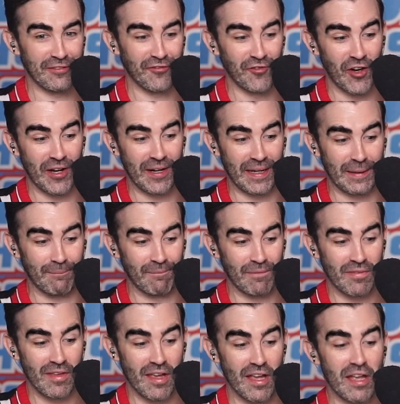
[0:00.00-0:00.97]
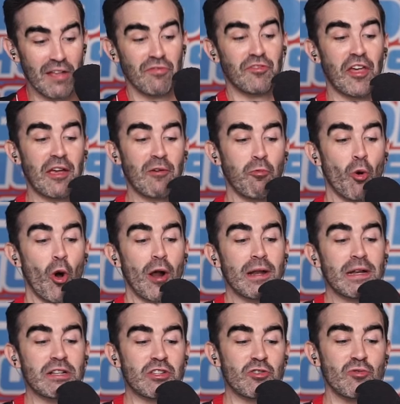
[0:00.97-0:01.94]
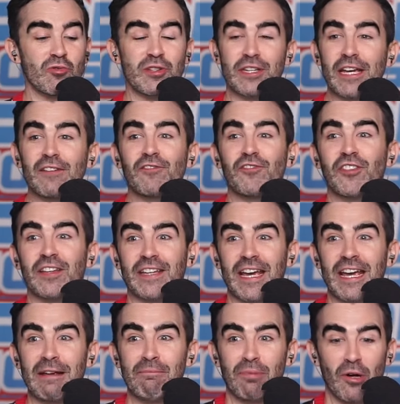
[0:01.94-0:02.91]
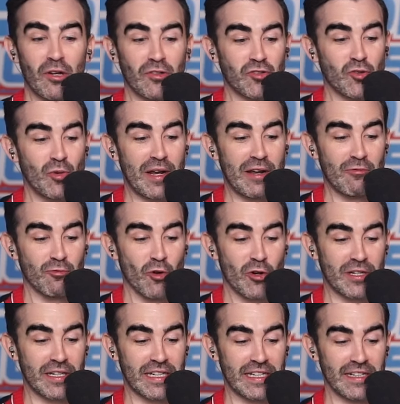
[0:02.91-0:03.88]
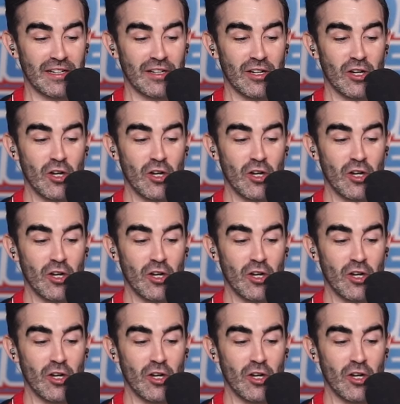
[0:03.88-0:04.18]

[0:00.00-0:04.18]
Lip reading: funny. They wanted to give the game ball to a rookie